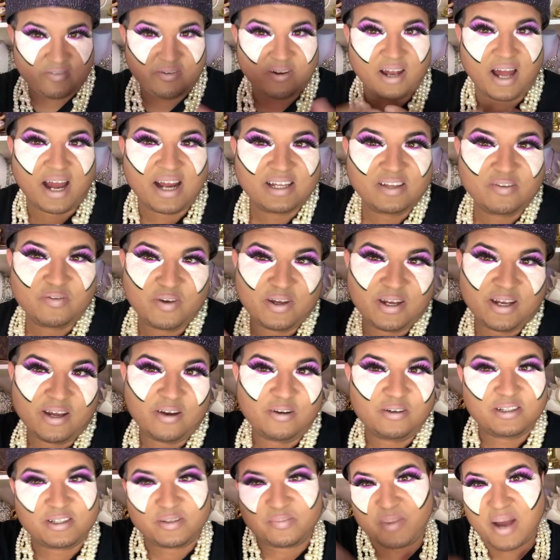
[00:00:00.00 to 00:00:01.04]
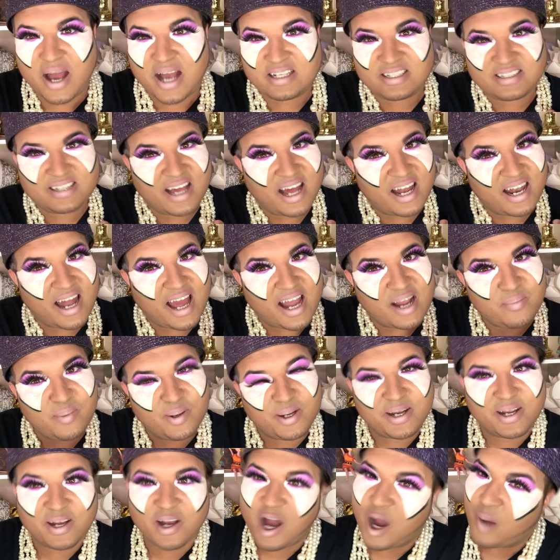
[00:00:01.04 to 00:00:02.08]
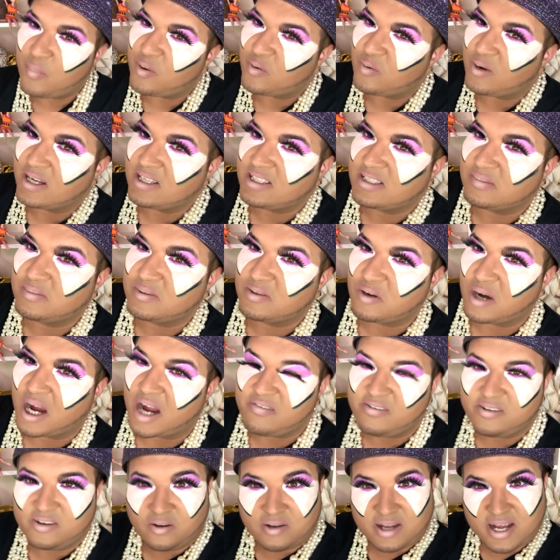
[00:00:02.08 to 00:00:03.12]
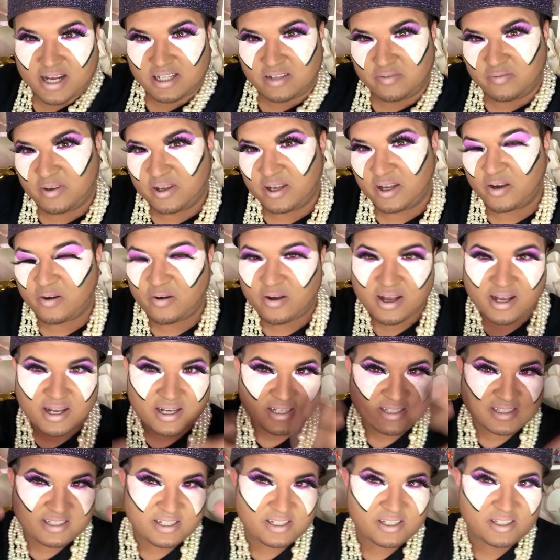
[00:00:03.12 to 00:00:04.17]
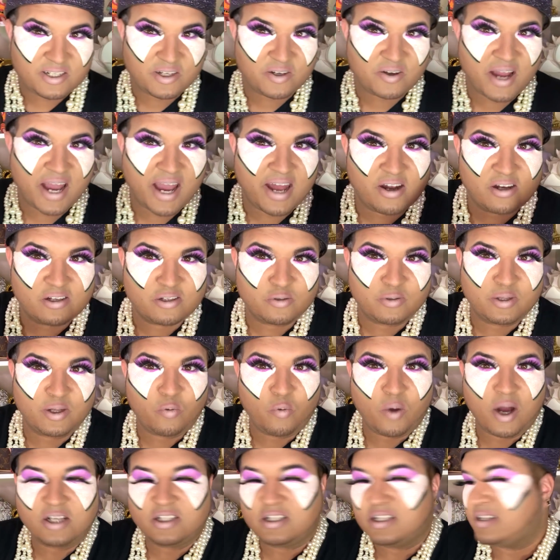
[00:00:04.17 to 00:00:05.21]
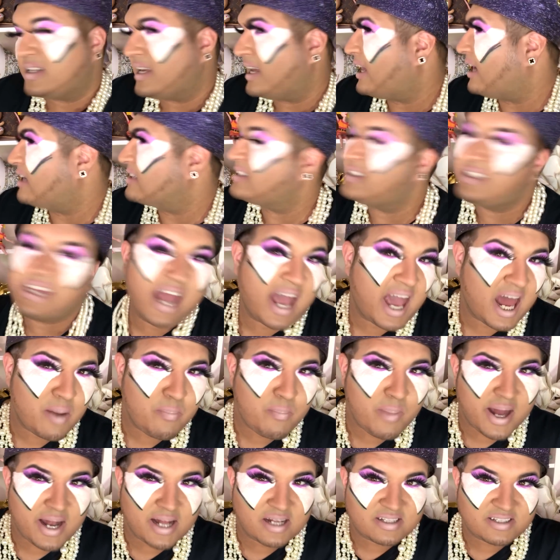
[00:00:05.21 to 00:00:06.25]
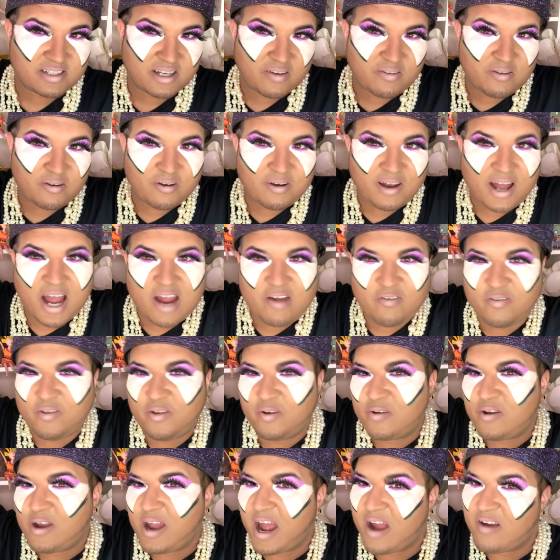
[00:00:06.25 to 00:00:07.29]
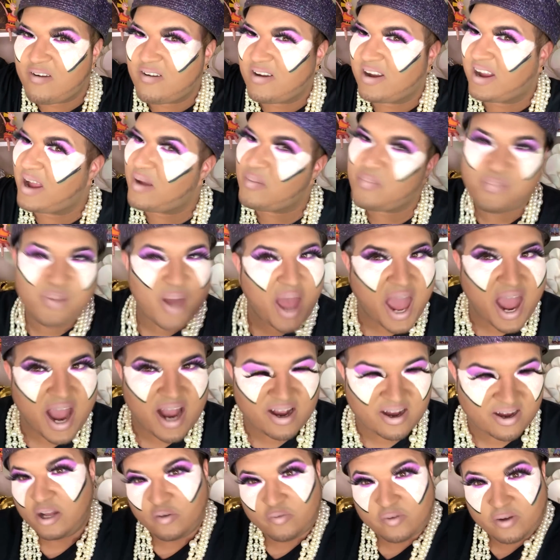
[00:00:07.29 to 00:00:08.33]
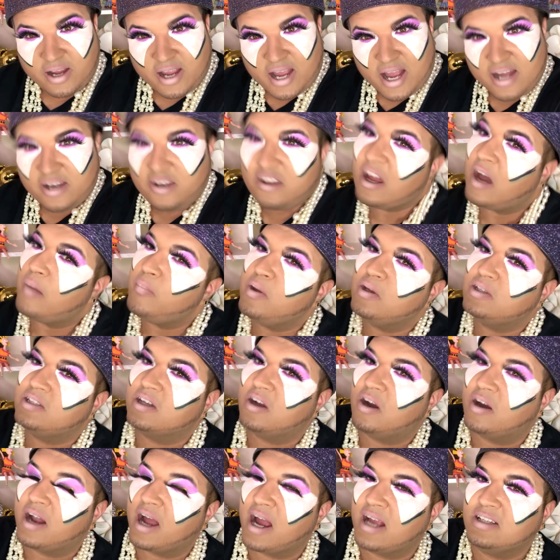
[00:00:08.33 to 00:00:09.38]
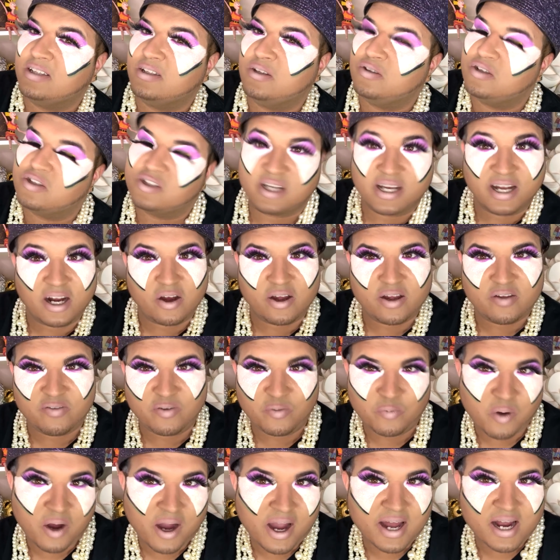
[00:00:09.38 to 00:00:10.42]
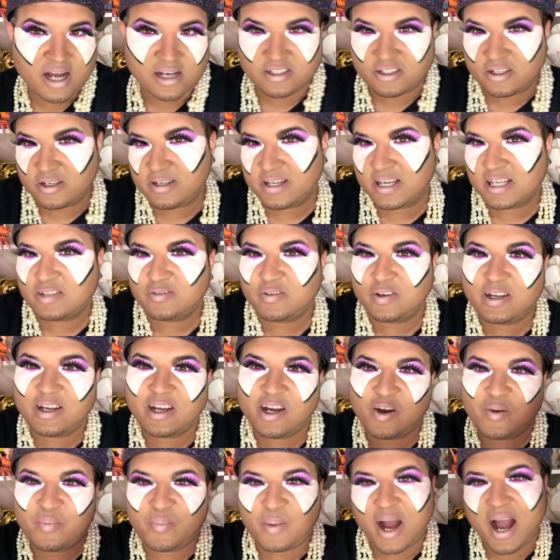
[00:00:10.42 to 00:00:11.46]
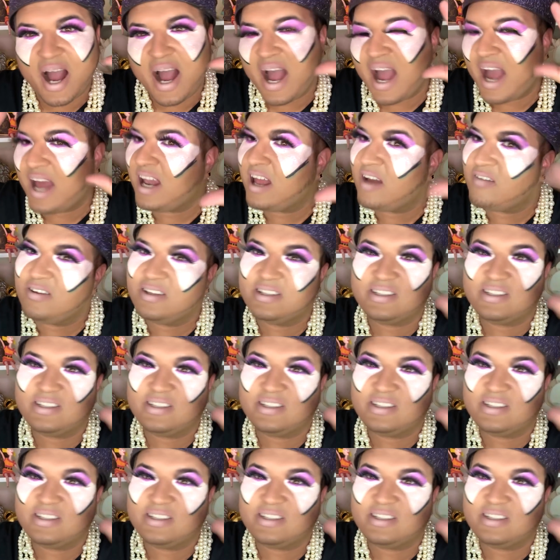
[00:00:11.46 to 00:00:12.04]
if you like the video, smash that like button, comment, rate, subscribe. If you don't like the video, since you're haters when they watch it, they lost 10 minutes of their life, they'll never get back. Don't forget, I do have music on iTunes, so check it out if you want, and I'll see you next video. Bye.